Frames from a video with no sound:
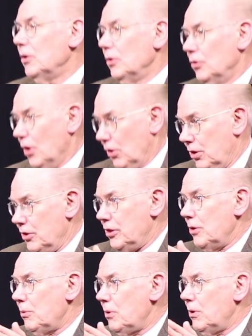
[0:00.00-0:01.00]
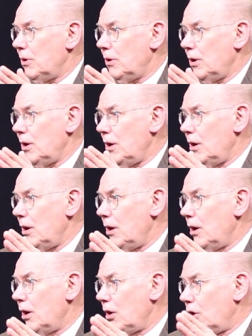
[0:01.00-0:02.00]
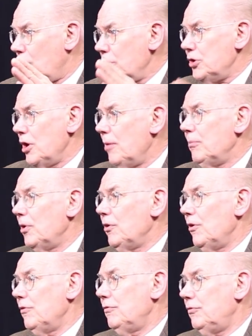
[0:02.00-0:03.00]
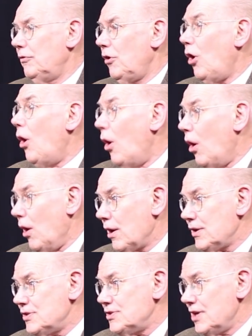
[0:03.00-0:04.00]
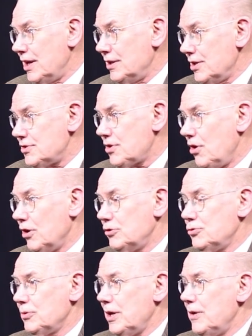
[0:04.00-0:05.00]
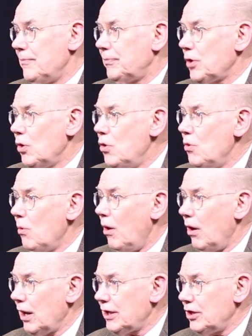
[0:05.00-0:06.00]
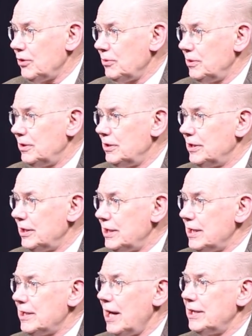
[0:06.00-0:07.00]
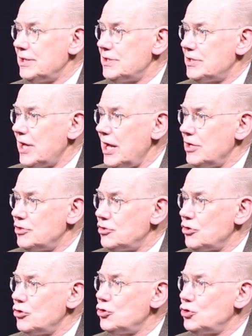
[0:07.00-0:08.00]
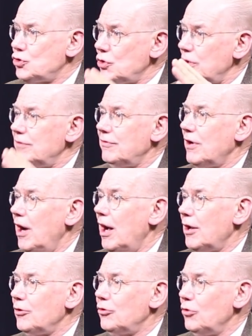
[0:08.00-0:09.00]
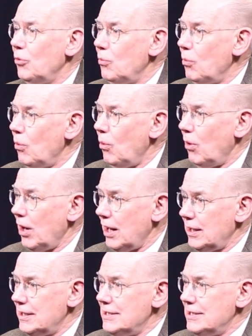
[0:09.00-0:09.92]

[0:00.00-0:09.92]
Look, there were a good number of hawks in this country who argued that the United States should have gone to war